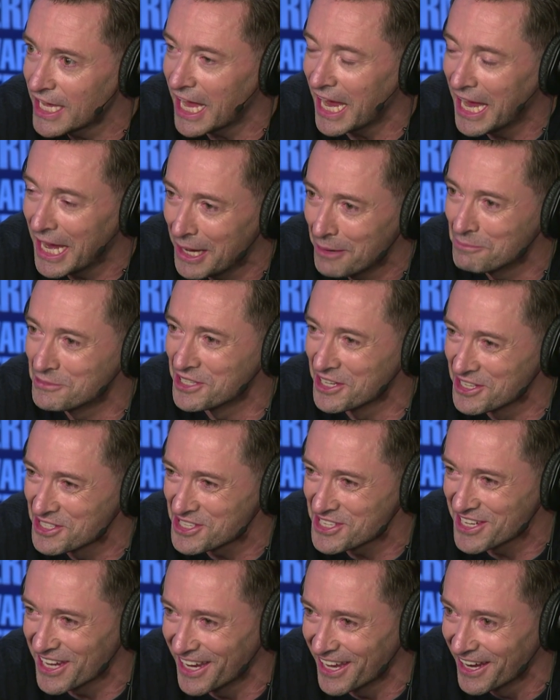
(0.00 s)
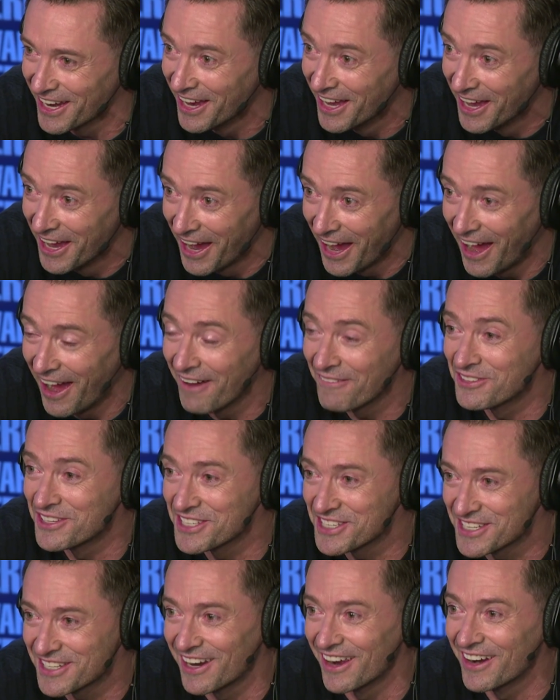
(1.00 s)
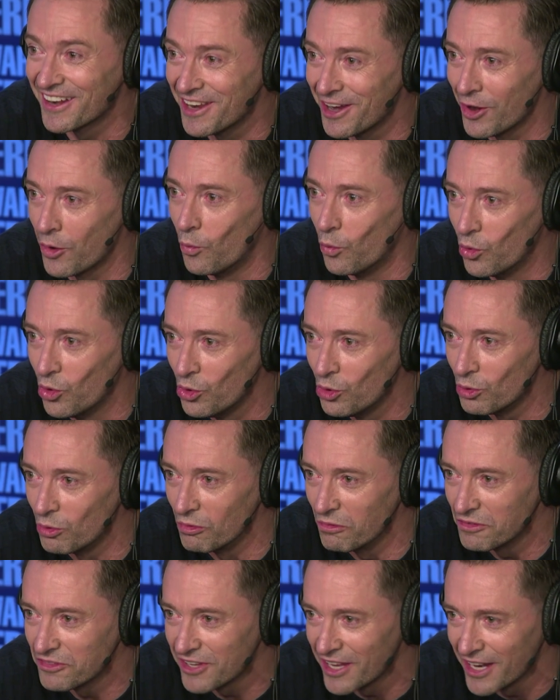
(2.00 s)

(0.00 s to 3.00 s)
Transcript: came to set after studying wolves,